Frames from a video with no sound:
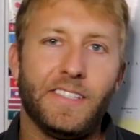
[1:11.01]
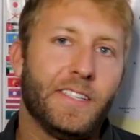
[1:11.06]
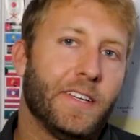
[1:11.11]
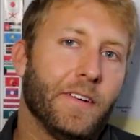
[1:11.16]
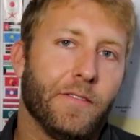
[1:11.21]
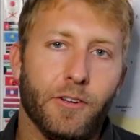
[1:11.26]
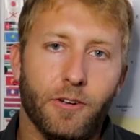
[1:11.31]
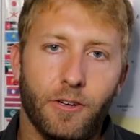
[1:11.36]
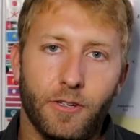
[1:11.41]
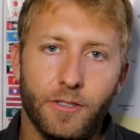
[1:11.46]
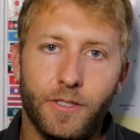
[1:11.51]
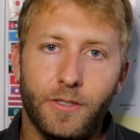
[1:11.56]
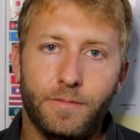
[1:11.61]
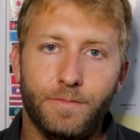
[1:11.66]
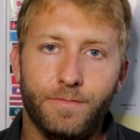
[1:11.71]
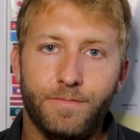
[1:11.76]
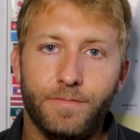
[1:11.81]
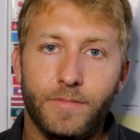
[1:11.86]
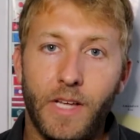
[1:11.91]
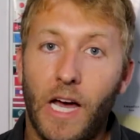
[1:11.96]
difficult?
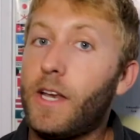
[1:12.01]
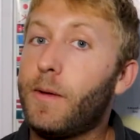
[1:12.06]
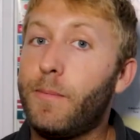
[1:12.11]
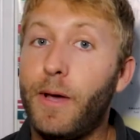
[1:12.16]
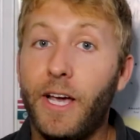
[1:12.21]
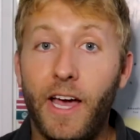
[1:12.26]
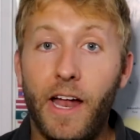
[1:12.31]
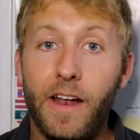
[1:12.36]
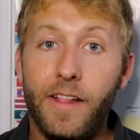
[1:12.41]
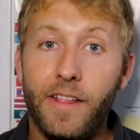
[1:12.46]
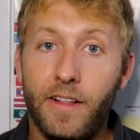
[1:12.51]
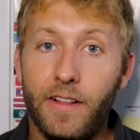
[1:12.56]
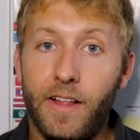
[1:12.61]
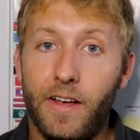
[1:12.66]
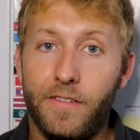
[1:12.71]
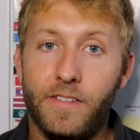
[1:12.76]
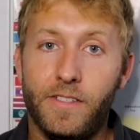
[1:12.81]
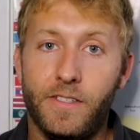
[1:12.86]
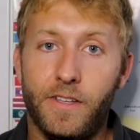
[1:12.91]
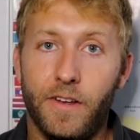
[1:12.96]
How do you make anything
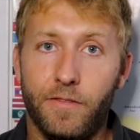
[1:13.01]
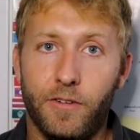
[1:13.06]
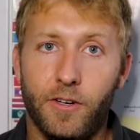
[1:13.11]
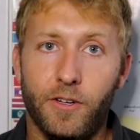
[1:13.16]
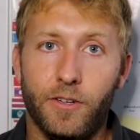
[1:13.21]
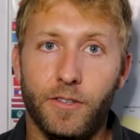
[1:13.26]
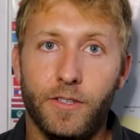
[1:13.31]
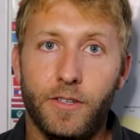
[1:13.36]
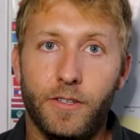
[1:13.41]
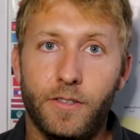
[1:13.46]
less difficult?